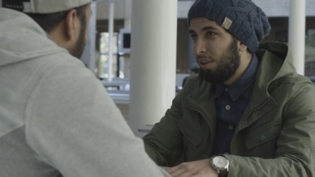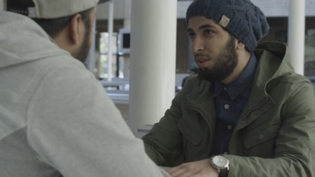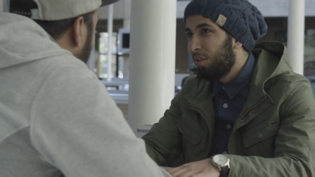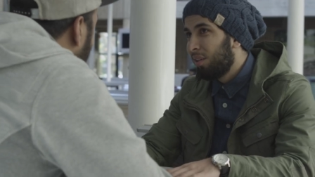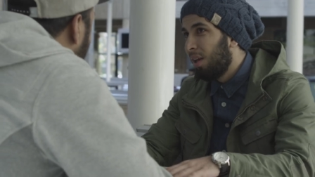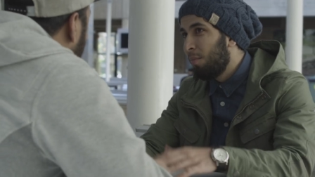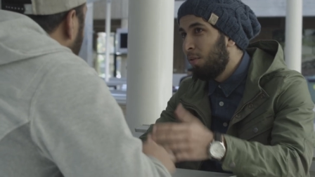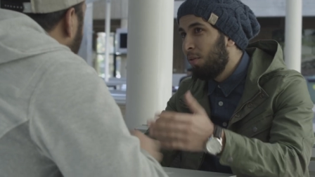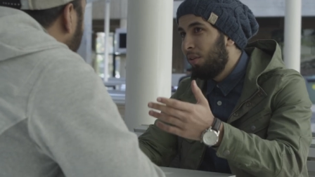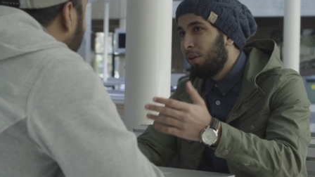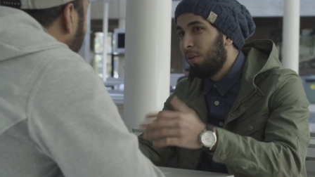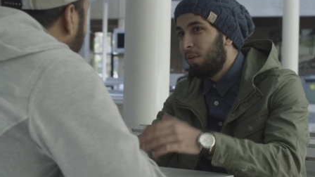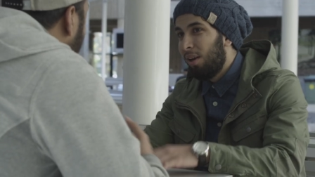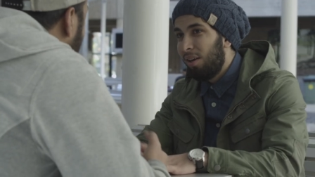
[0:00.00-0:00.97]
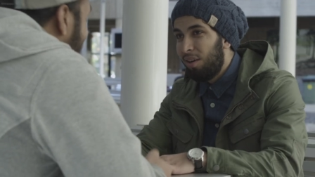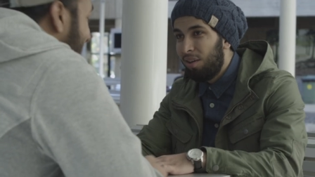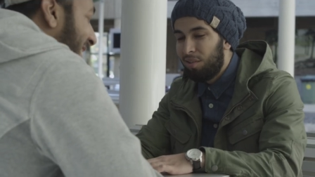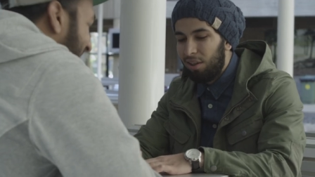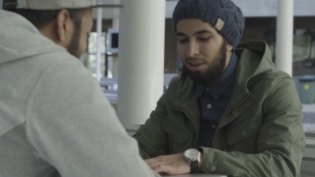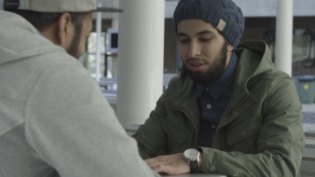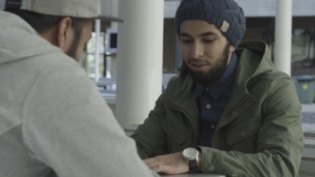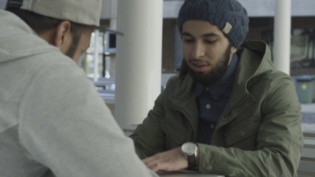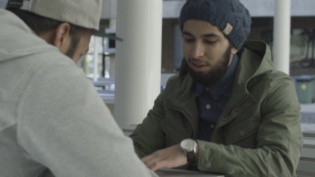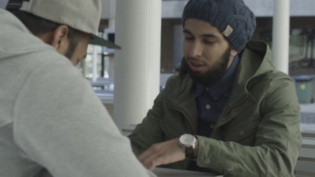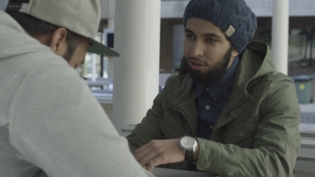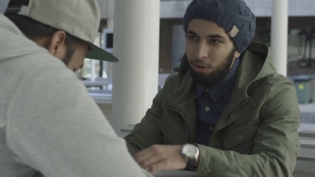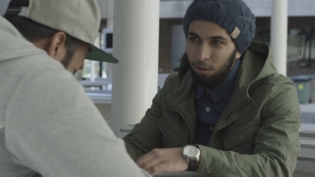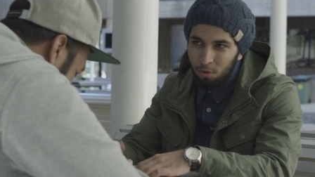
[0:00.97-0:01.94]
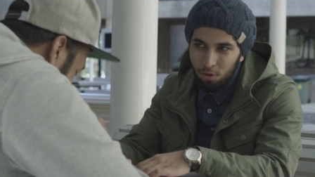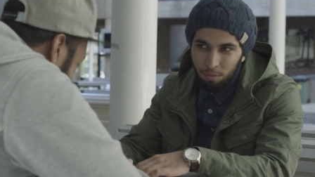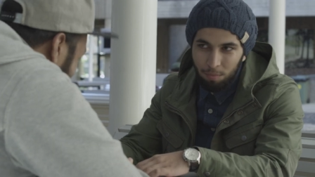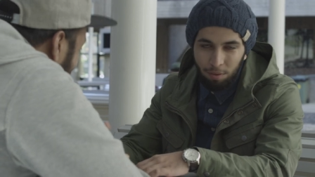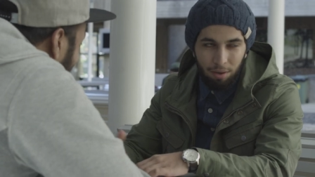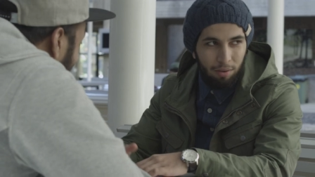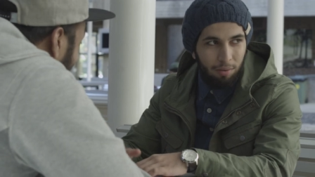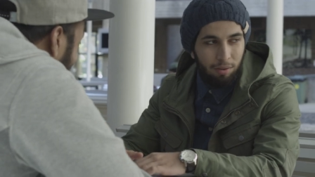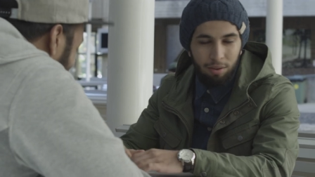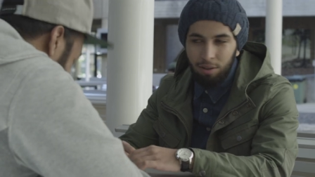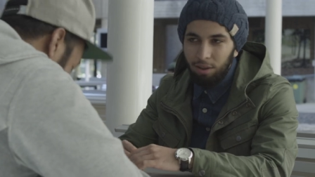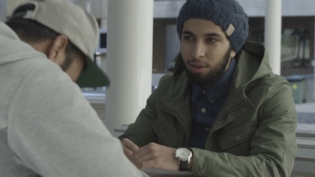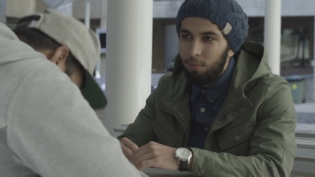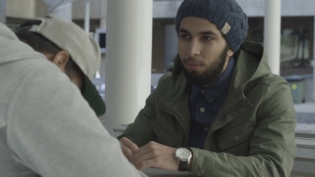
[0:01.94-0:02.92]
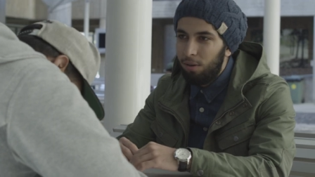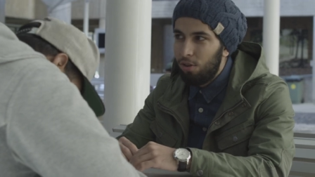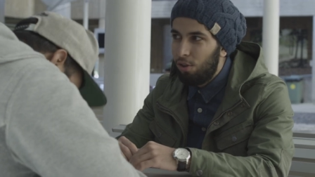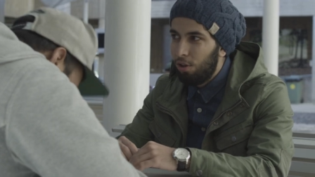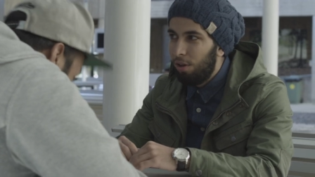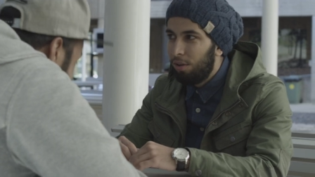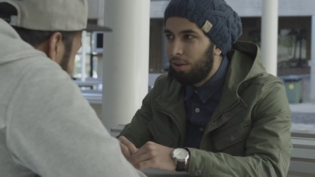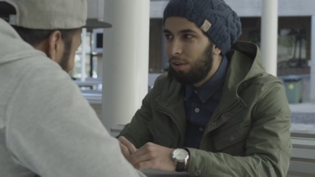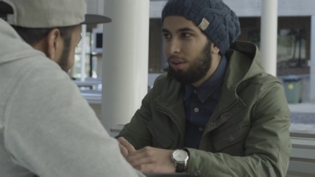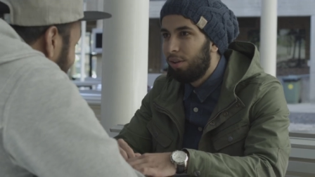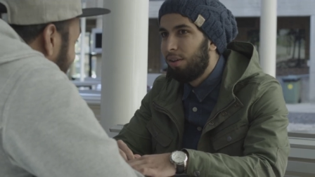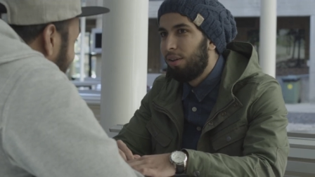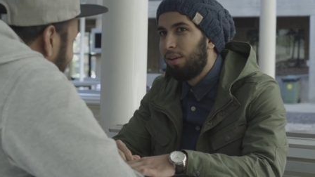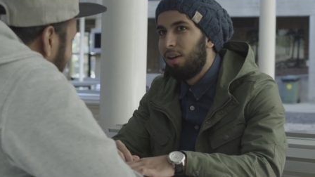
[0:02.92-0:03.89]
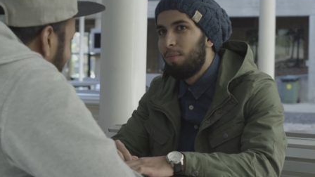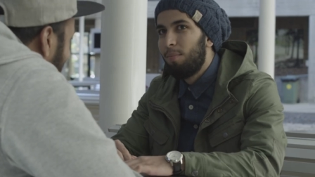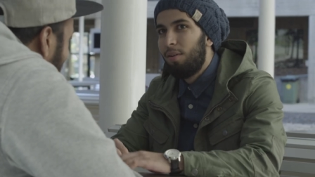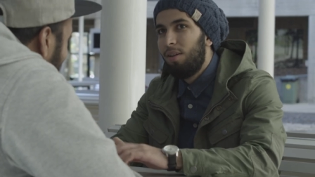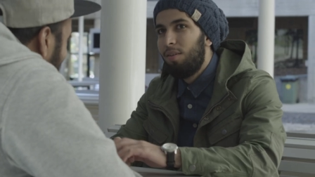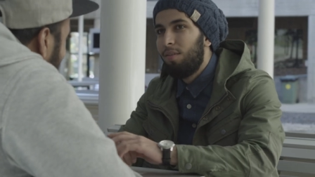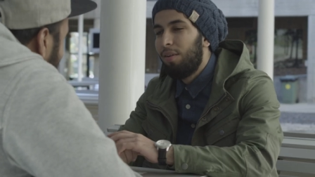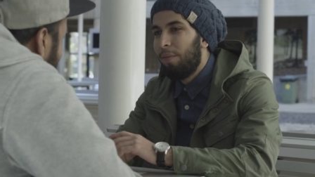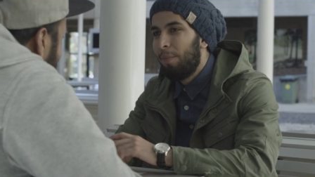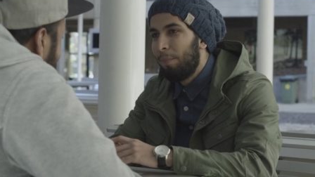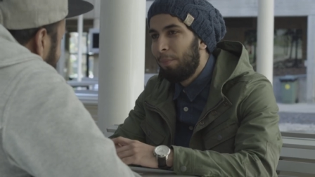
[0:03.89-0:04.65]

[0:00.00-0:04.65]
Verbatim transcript: Just came in with the Quran in his hand. I told you, bro. What a joke. I can't believe it.